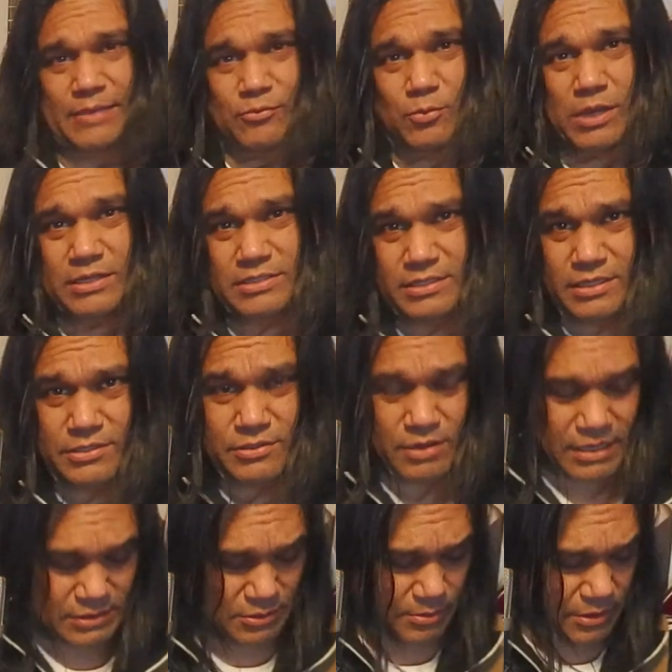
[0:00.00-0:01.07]
kept watching because
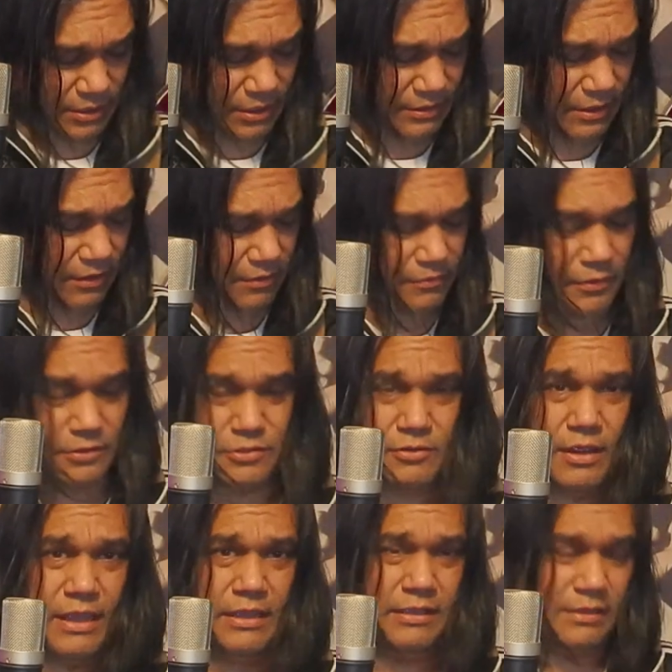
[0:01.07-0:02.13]
you're awesome and you got that in the first
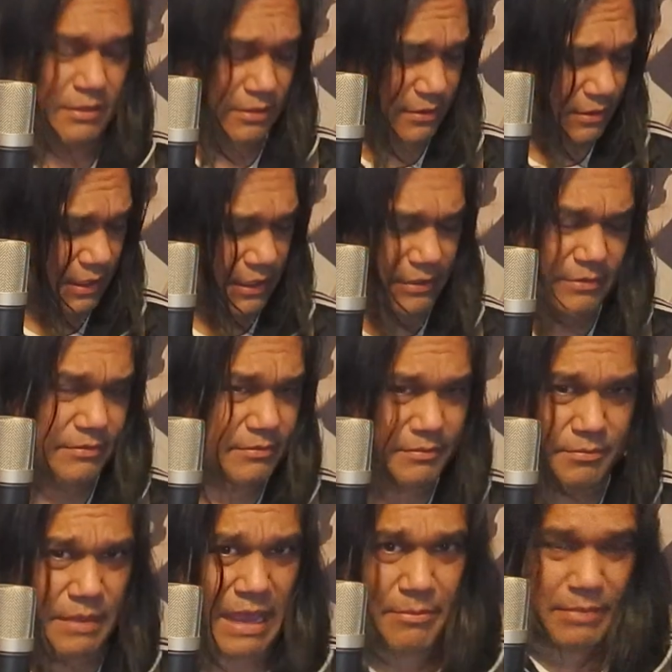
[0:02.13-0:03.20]
try, like
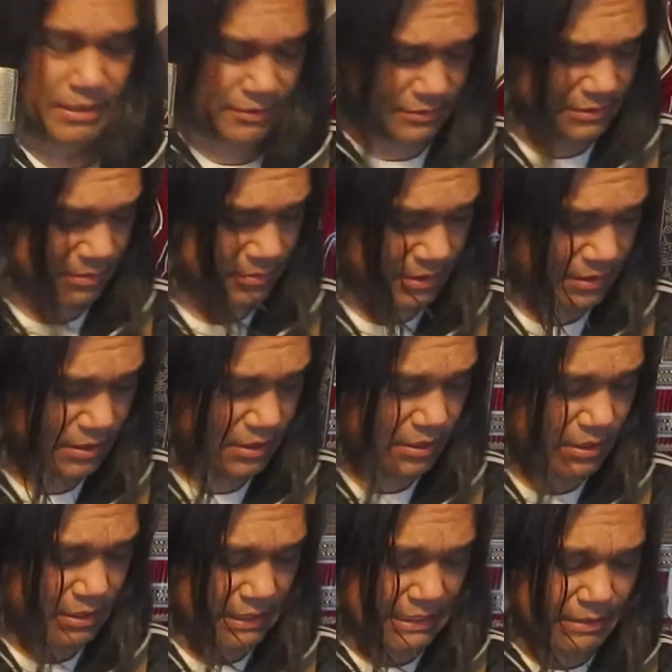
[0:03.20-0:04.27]
Batman or something,
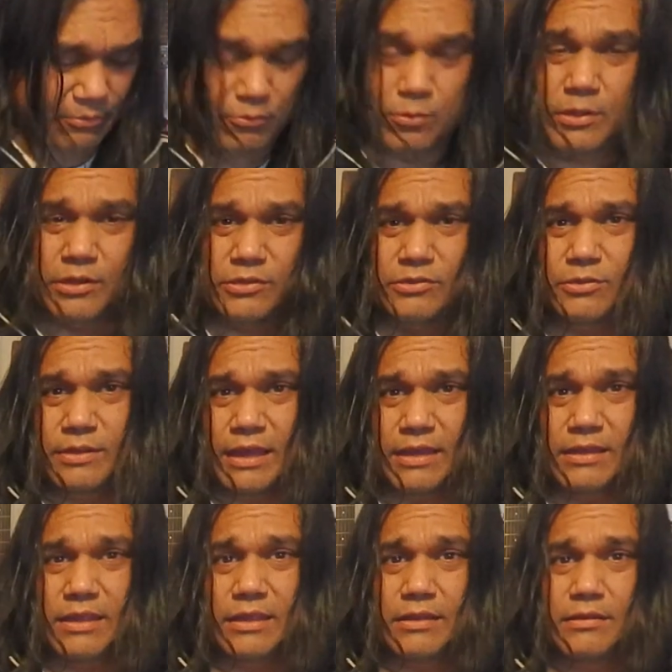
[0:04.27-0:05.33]
we're going to do
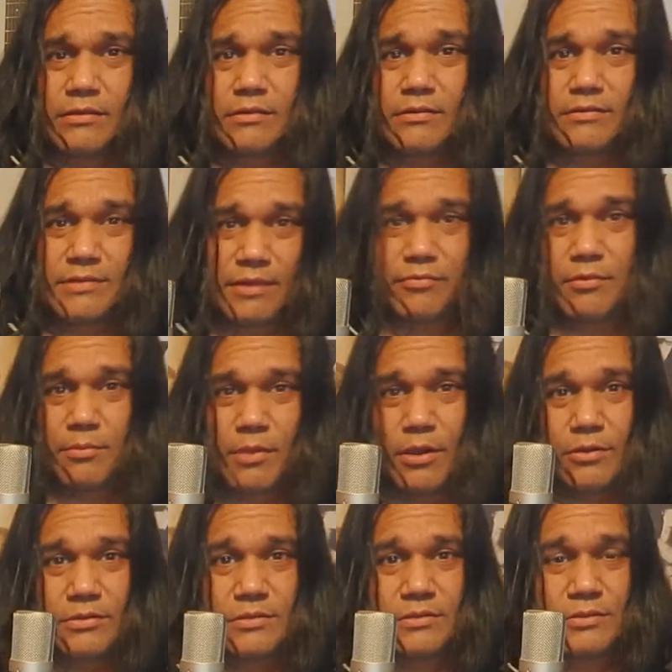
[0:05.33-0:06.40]
that in different modes.